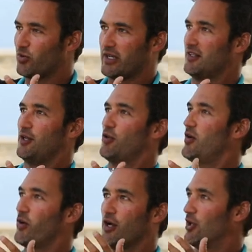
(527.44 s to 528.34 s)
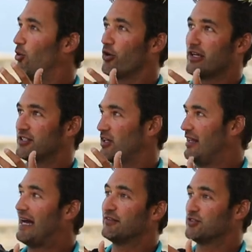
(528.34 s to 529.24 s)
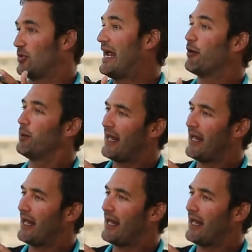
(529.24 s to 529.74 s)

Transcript: we you know that we all orient our lives around.